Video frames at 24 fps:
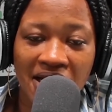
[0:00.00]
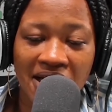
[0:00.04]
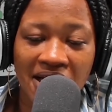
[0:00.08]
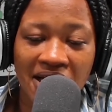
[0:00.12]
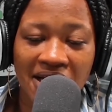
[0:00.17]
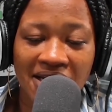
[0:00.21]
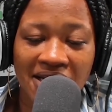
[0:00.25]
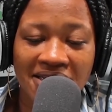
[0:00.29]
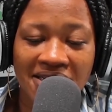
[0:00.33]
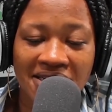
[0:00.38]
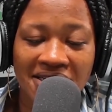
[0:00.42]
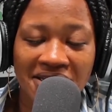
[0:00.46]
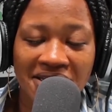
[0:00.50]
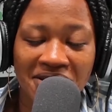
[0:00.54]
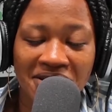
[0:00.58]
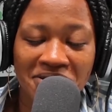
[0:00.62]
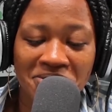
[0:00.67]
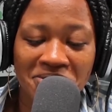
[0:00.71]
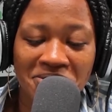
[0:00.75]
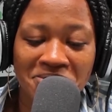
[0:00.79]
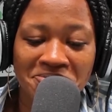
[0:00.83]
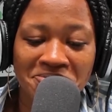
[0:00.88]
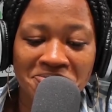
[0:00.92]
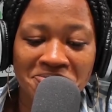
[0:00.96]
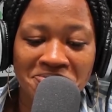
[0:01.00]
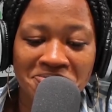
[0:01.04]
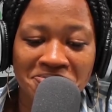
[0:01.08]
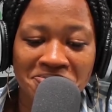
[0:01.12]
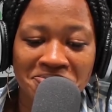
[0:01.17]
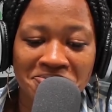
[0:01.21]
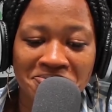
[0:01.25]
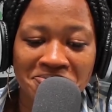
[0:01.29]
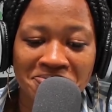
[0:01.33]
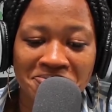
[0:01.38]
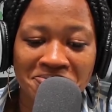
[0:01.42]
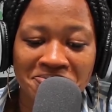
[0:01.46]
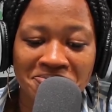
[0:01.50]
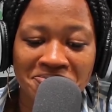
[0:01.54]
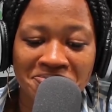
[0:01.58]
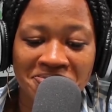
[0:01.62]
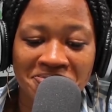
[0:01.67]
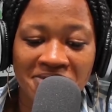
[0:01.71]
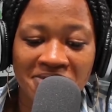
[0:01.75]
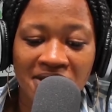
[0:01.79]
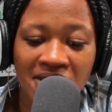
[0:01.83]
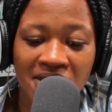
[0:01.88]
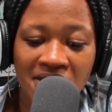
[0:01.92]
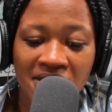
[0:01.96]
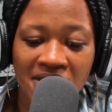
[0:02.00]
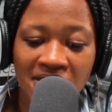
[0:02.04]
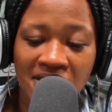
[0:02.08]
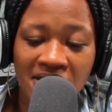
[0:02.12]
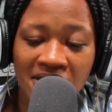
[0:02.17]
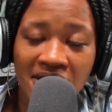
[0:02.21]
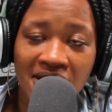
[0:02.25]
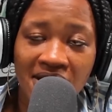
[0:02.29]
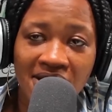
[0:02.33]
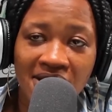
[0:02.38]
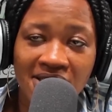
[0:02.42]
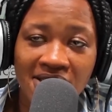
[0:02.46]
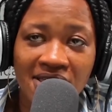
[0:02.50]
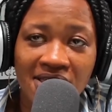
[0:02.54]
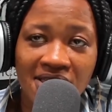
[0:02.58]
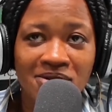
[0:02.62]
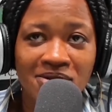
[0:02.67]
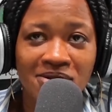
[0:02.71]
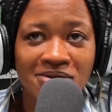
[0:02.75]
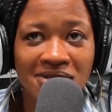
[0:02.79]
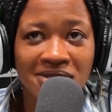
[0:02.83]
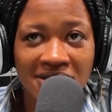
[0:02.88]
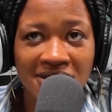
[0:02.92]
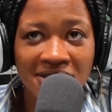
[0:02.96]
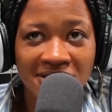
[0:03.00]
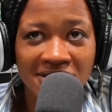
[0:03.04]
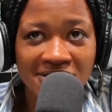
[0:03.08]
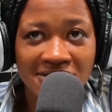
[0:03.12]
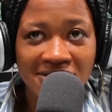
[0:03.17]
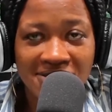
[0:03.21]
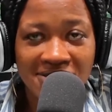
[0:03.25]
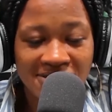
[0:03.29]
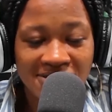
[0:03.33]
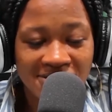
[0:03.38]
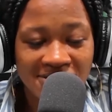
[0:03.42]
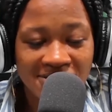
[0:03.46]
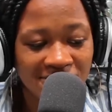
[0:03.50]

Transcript: I hear you. Kenneth Kaunda, he's